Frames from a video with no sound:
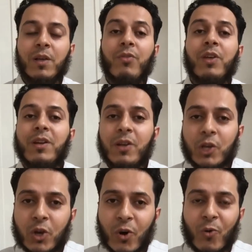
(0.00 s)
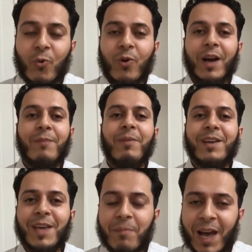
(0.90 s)
then go and
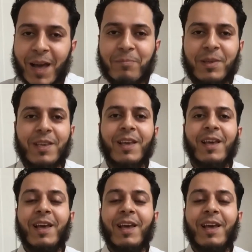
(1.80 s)
make him happy